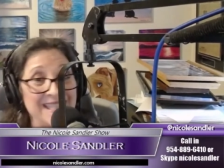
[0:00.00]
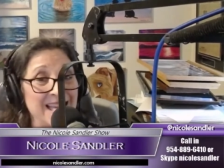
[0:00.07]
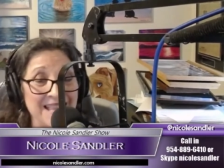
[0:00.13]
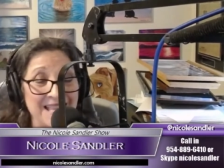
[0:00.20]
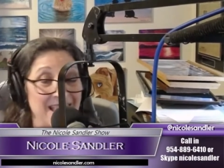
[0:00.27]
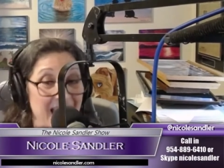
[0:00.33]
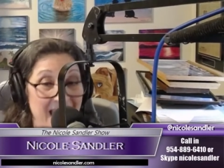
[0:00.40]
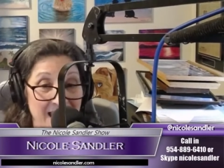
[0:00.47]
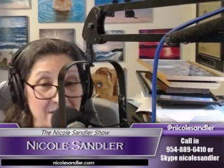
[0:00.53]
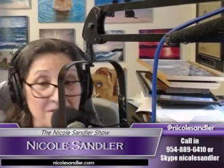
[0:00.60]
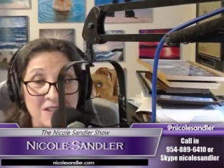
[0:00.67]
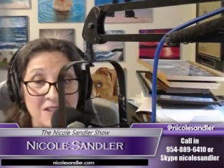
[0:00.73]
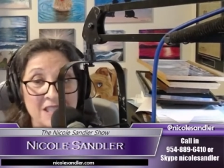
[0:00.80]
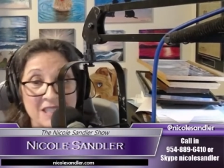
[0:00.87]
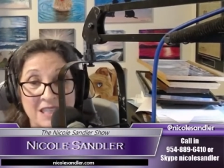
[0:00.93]
said that the head
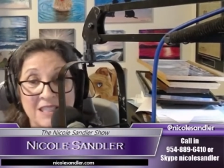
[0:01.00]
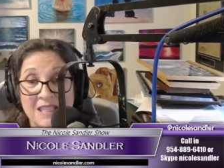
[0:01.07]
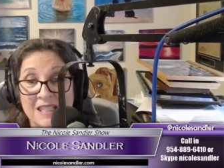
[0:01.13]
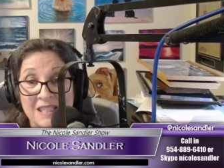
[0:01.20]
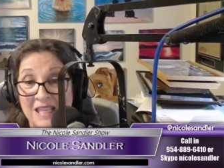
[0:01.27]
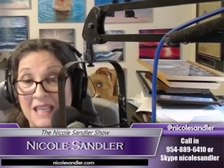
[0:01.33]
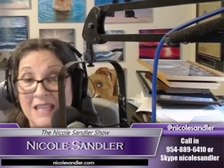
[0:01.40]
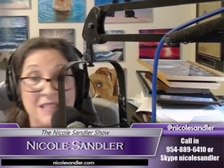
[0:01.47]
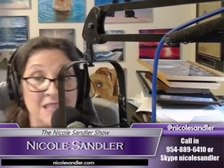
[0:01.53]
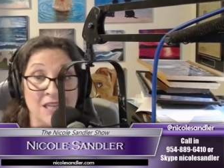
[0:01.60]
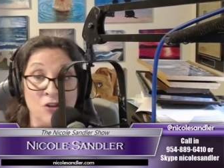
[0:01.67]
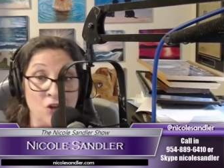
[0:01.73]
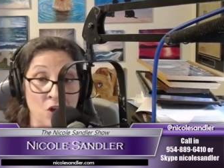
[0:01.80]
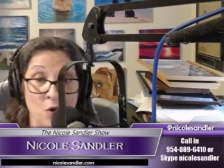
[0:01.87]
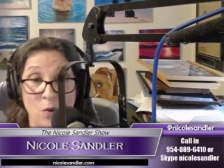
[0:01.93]
of the CDC
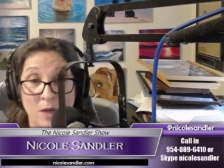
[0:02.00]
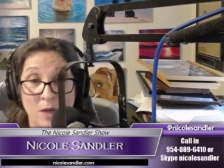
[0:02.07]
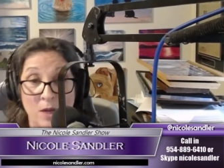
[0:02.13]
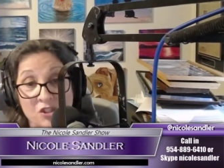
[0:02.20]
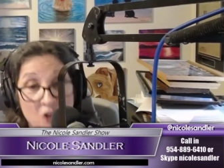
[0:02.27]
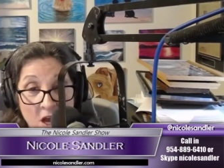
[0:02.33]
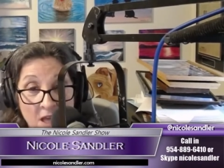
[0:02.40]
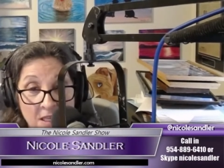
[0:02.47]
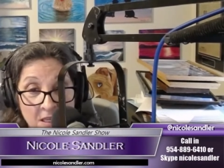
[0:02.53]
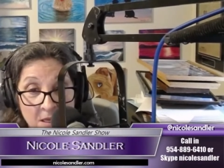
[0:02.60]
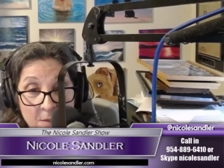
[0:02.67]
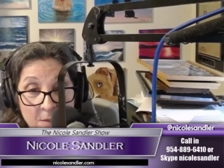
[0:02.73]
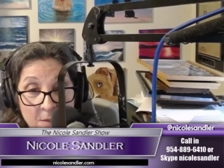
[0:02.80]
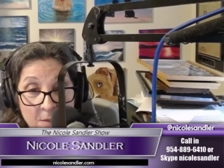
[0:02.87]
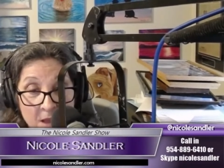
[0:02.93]
didn't know what he was
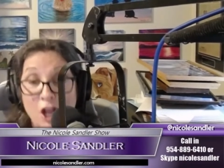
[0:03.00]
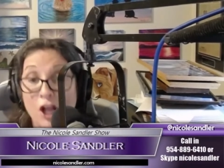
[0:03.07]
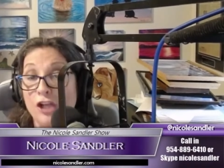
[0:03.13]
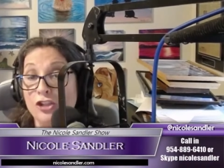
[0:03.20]
talking about,